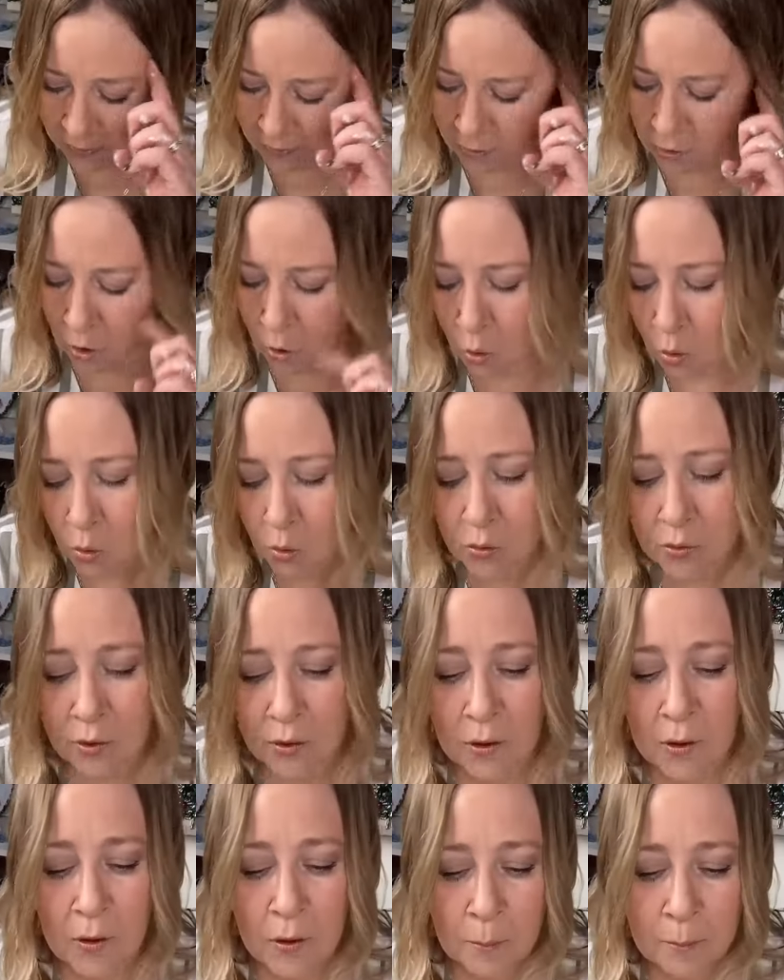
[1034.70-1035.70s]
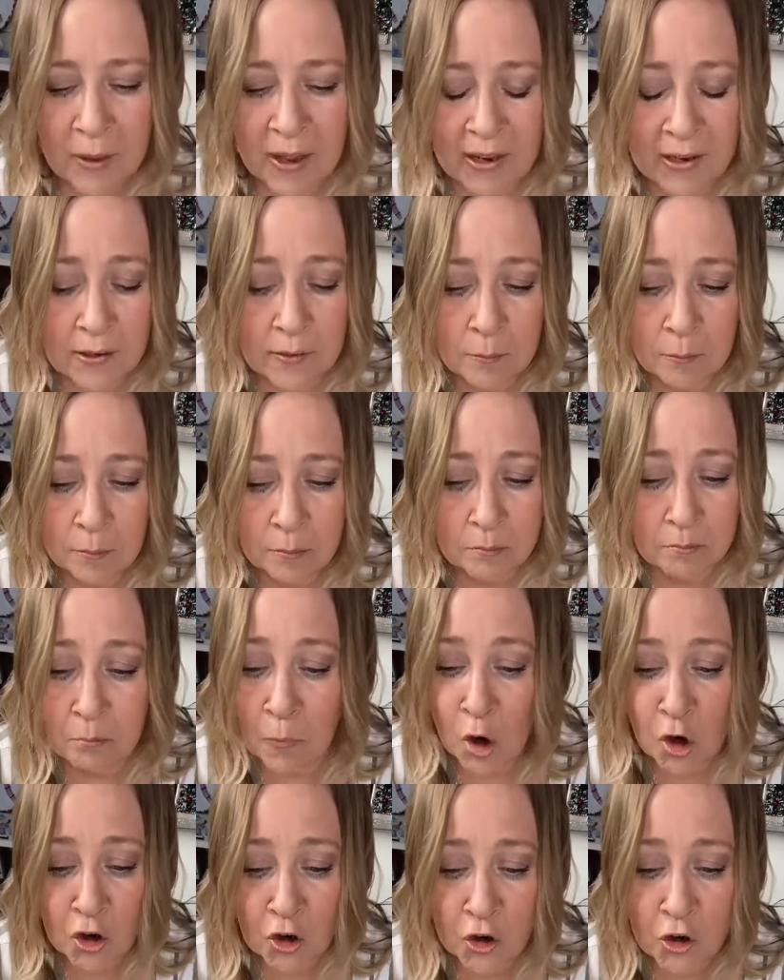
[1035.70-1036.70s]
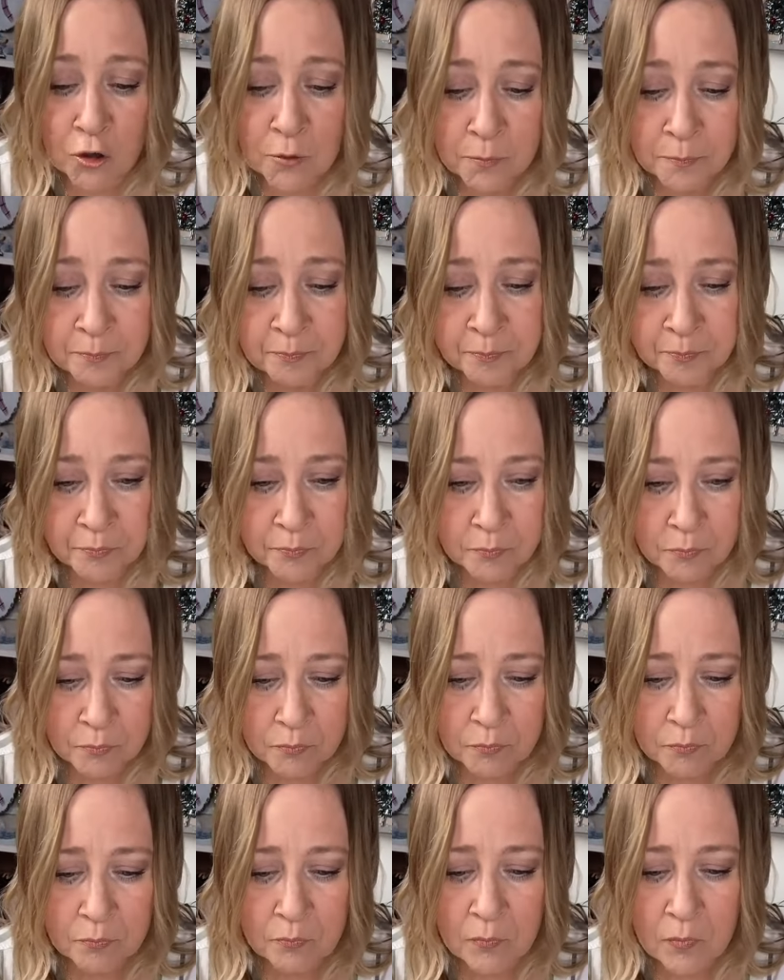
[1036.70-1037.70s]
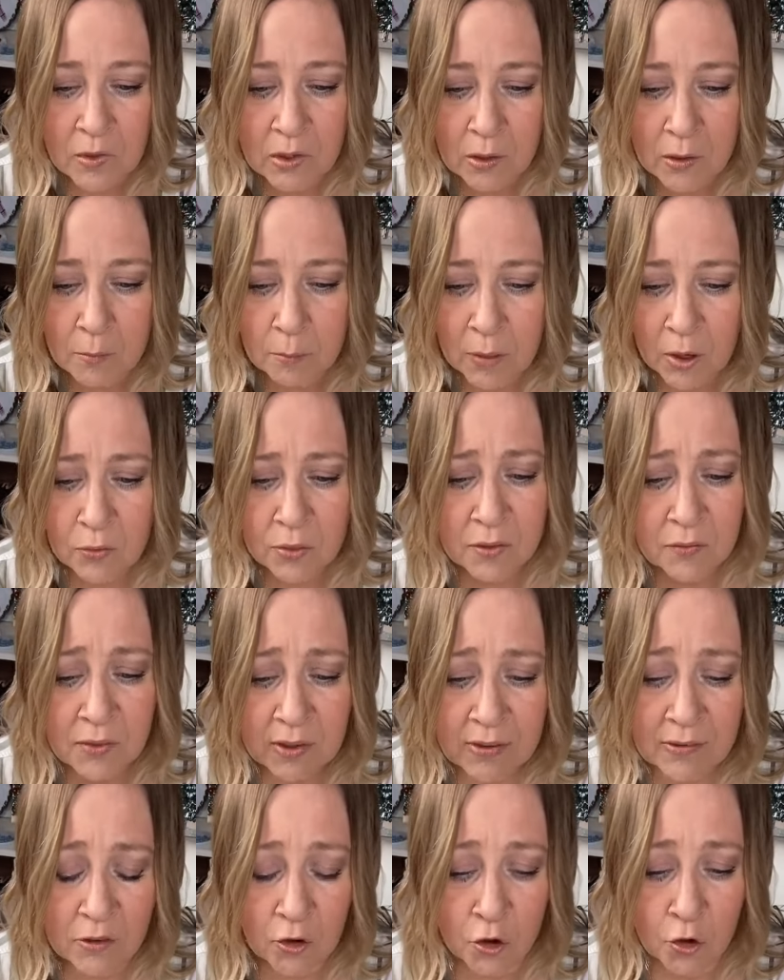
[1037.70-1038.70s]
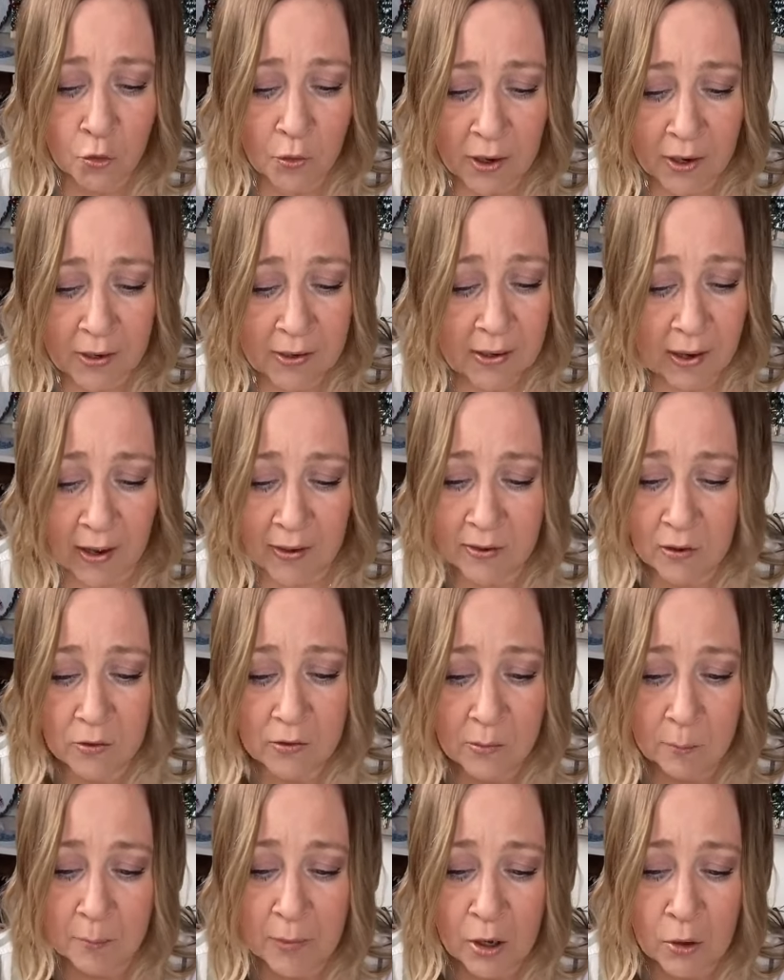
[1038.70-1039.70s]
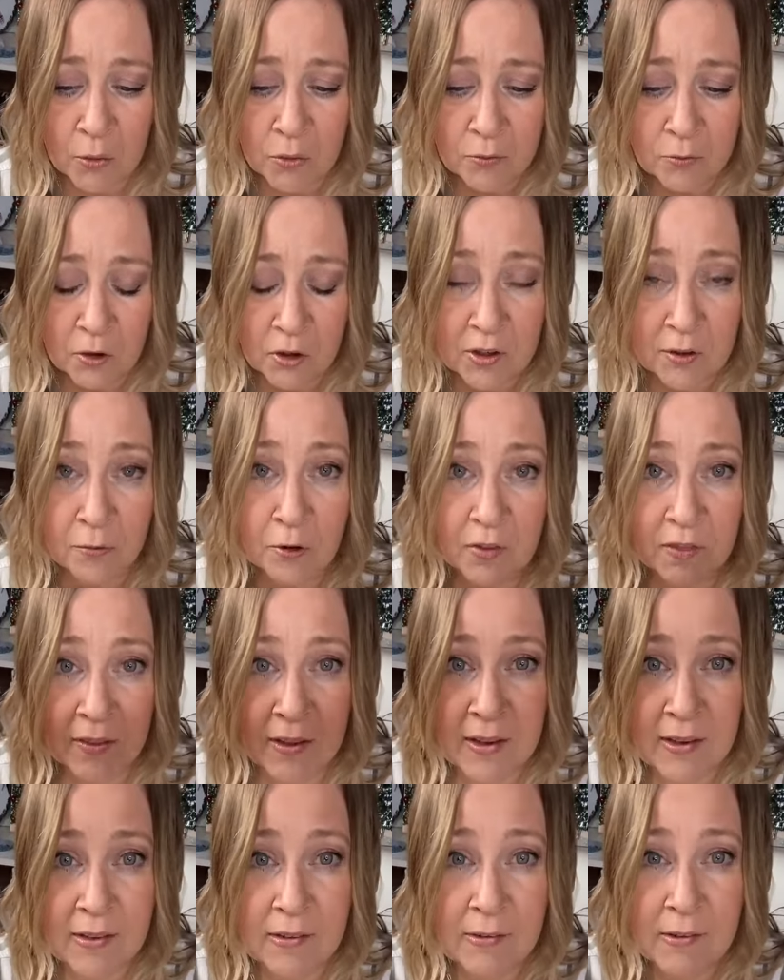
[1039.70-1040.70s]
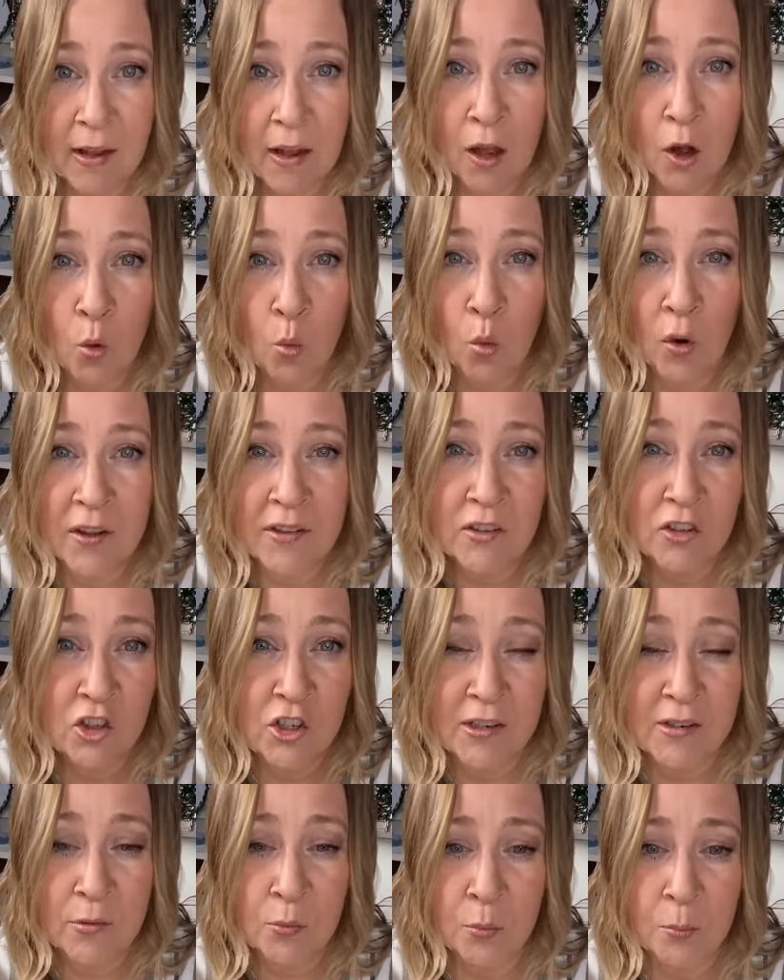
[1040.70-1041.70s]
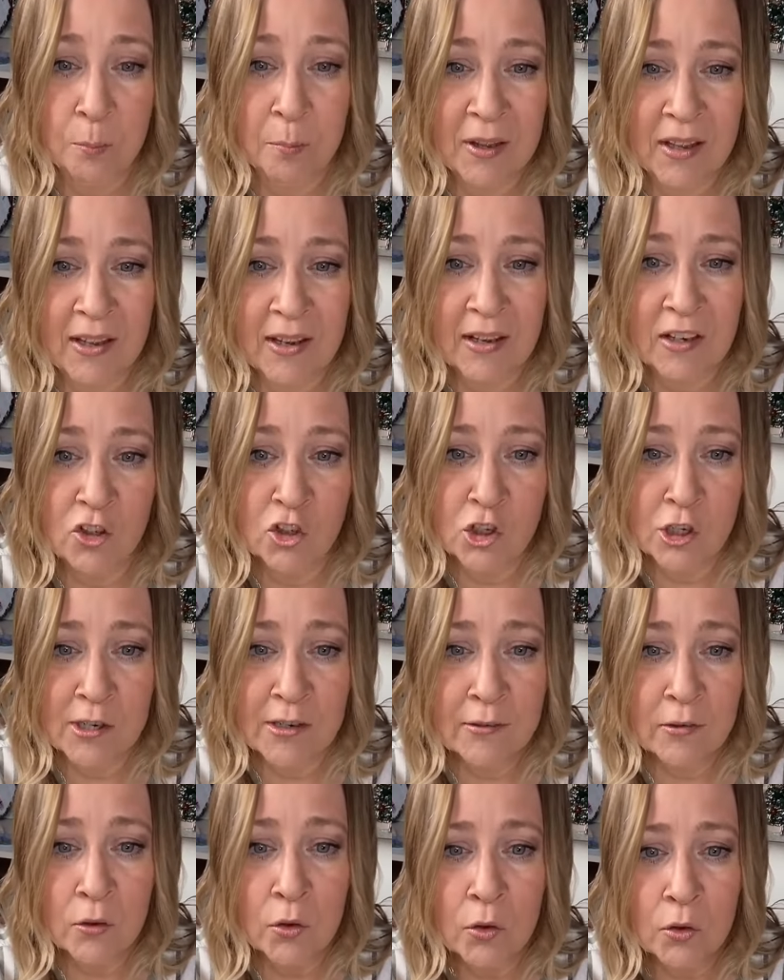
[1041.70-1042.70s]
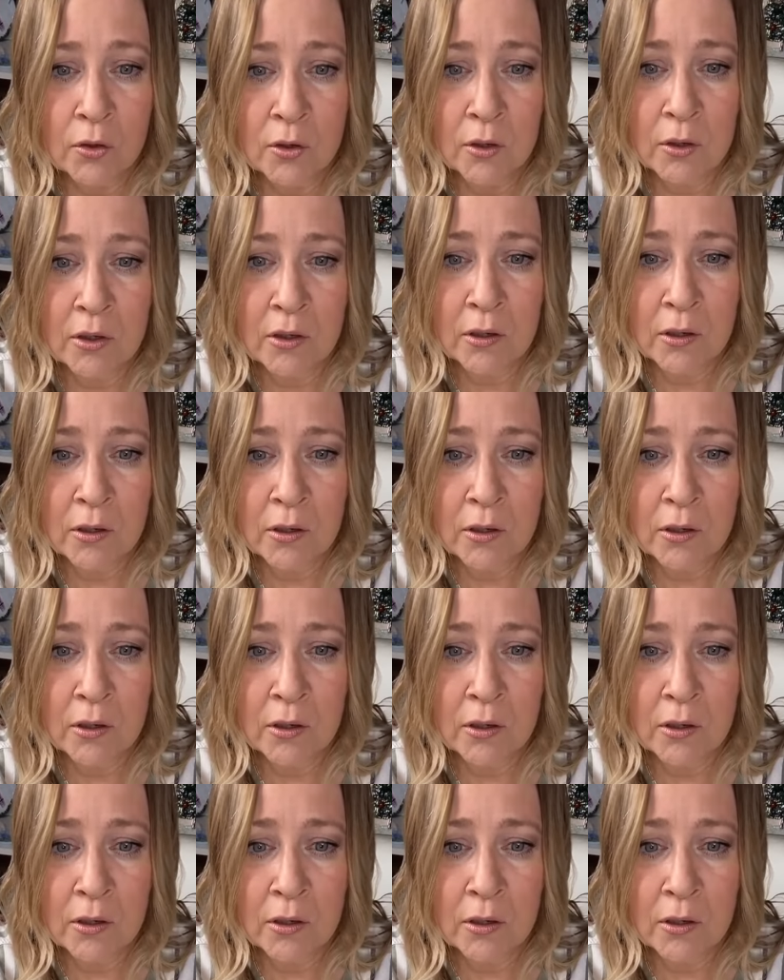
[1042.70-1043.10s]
a gold paint marker, both of these are great. I use them both for different things. One's just big and chiseled